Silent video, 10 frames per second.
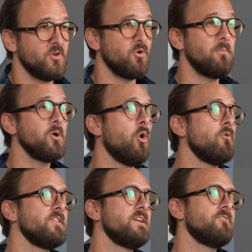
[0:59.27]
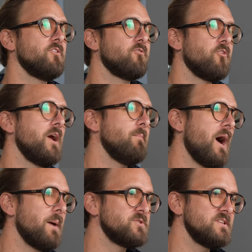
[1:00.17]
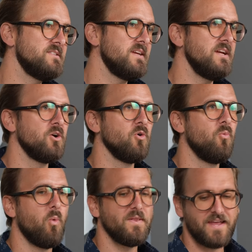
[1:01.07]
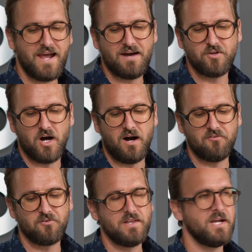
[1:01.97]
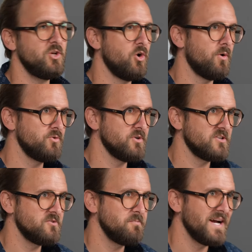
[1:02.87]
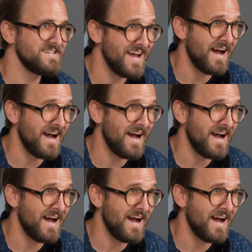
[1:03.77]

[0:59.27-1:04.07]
So I'm going to go over the different frame options here, what they have to offer, let you know what to expect